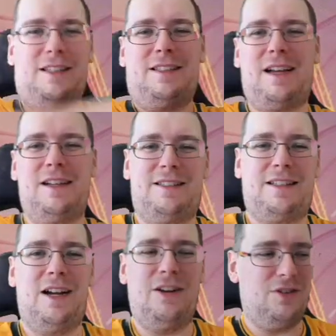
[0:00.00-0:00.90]
this kind of
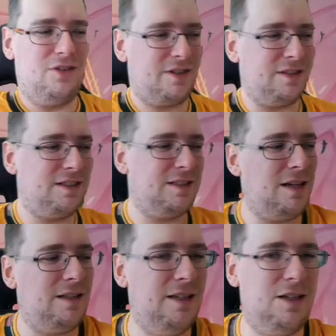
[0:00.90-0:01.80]
scarf off because it's
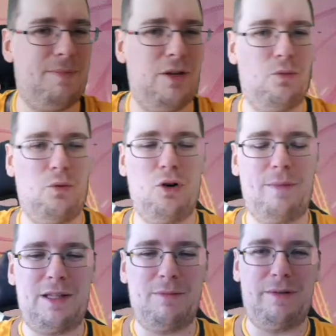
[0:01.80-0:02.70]
a little bit warm
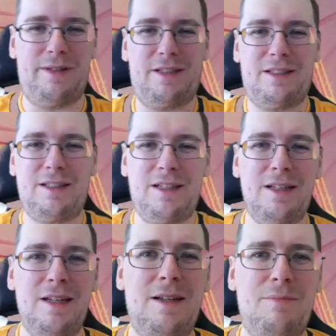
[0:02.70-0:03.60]
at the moment.
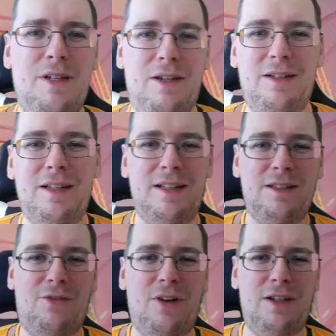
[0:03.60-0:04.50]
But no,
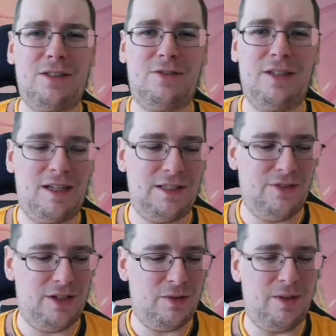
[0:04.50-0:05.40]
the focus of today's
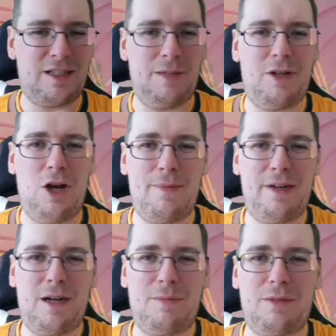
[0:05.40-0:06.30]
video is going to be
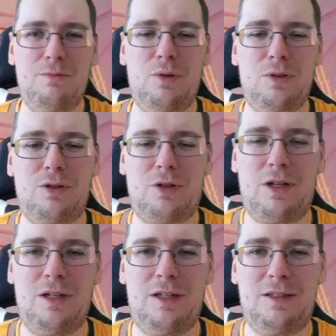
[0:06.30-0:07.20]
opening up some more soccer
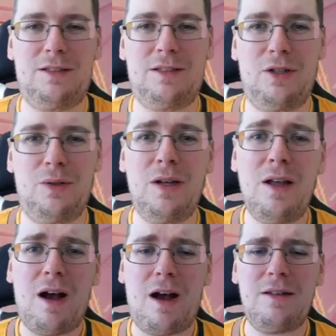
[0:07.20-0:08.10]
cards. So
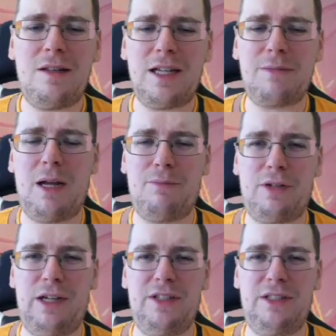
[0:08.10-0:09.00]
unlike my
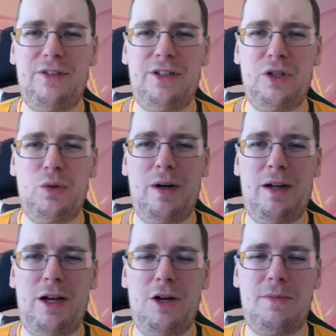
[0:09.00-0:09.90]
previous video
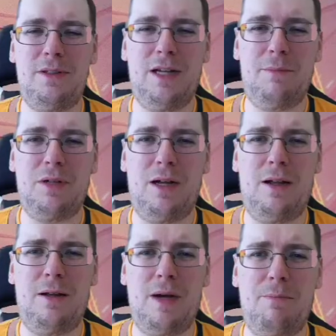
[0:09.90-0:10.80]
where I opened up
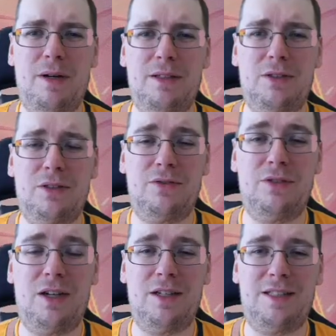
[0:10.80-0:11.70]
a bunch of
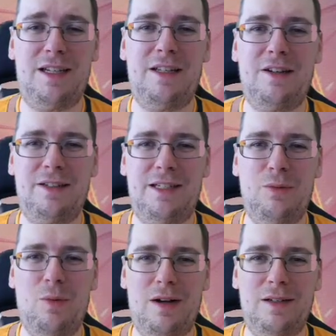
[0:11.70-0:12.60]

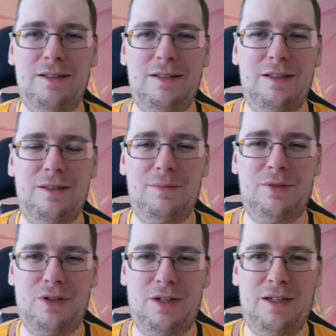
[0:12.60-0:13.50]
1991
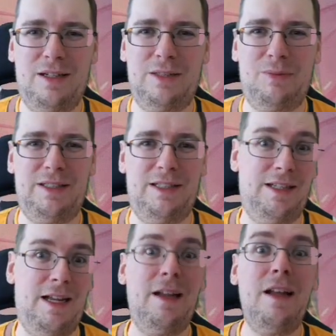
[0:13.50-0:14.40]
soccer cards, which is,
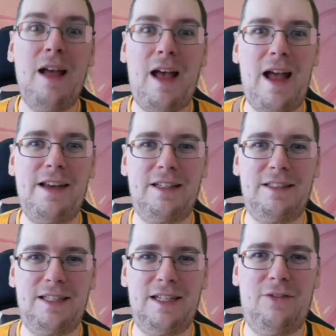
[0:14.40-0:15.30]
yeah, as you can
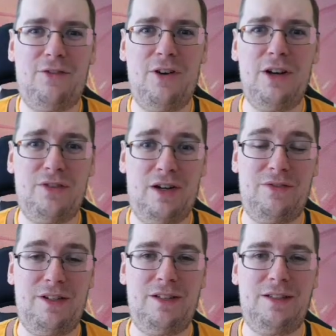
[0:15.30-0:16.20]
see, 35
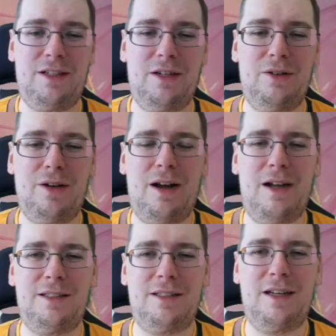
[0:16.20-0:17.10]
years ago, I
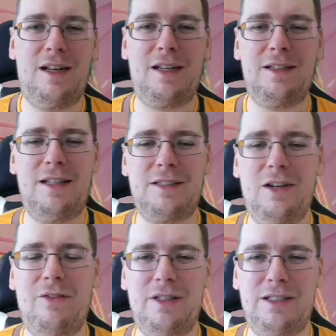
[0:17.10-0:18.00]
decided let's
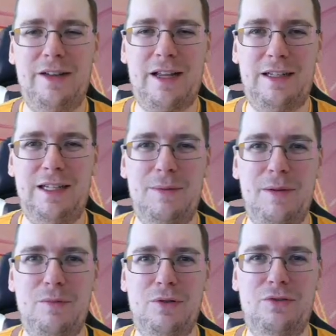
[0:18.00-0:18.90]
go with something a little bit
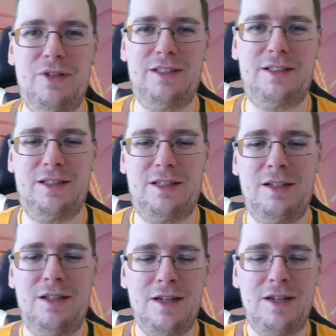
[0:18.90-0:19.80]
more recent.
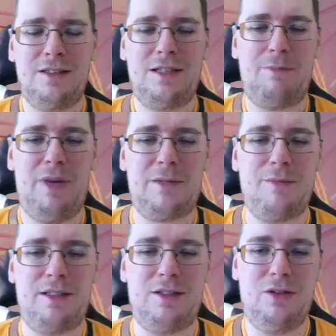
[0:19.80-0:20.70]
So I picked
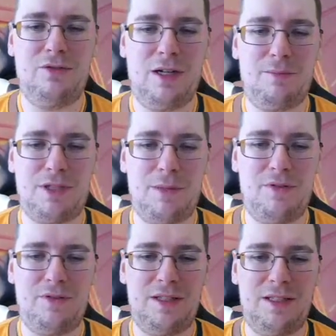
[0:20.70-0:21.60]
myself up some
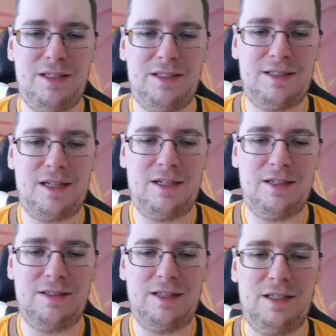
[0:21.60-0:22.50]
of these
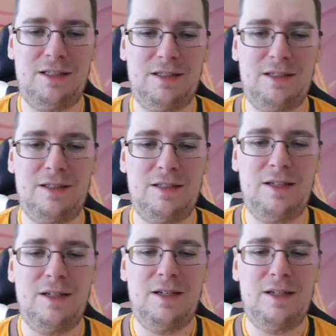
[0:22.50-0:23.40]
cards here.
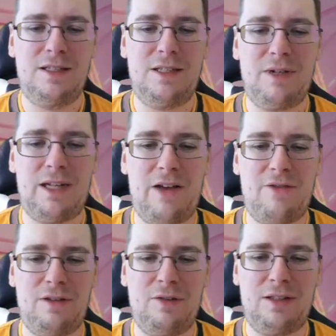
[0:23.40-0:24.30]
So we're going to have
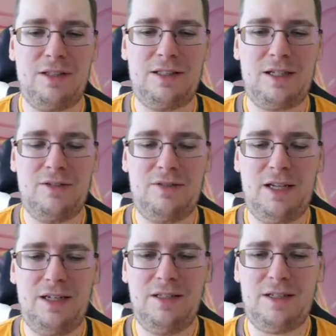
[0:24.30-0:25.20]
a look at this kind of
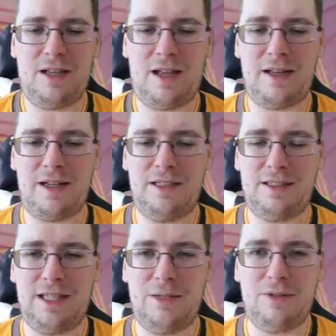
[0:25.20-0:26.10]
tin and actually
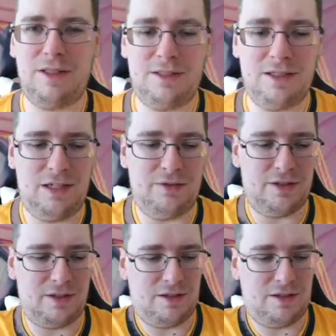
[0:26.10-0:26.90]
see what's inside of it.